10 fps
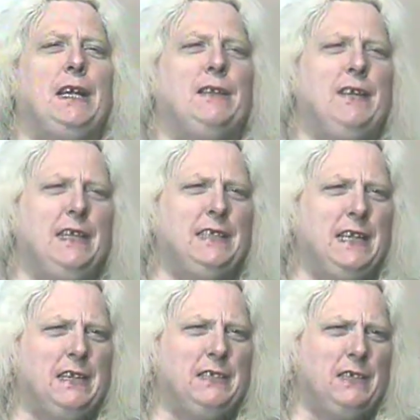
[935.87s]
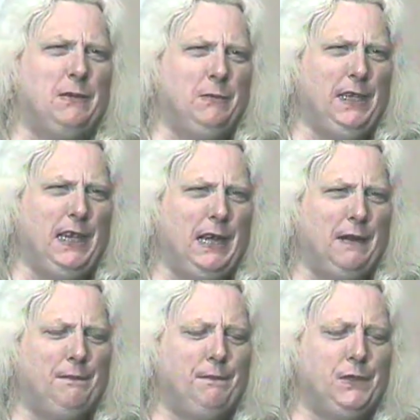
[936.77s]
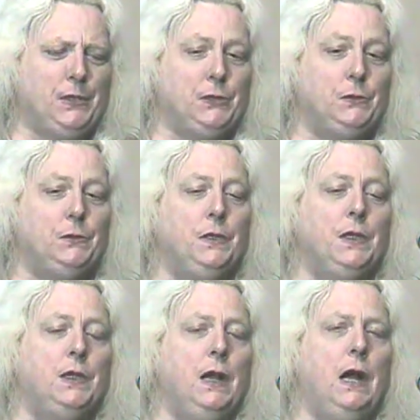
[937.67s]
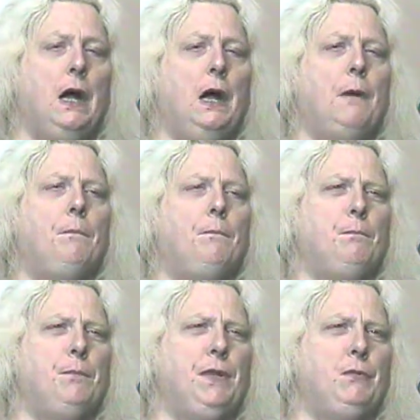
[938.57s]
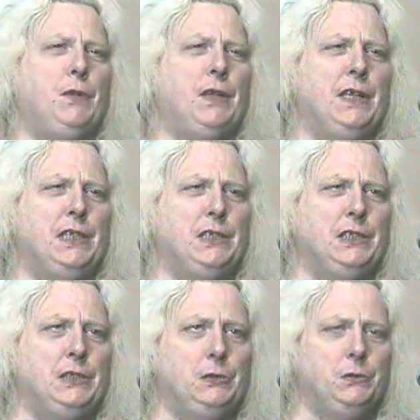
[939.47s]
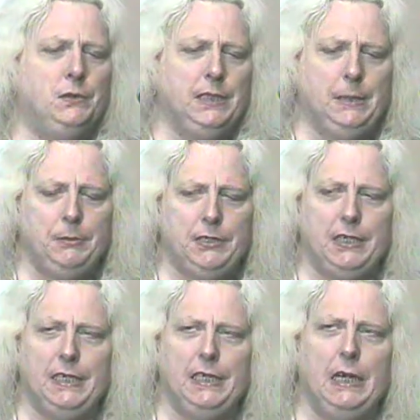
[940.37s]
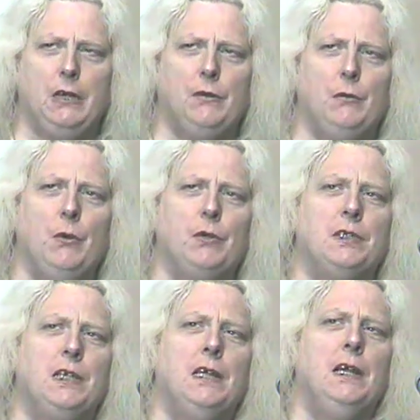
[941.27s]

I think that uh, we have to um, be willing to keep studying other roles,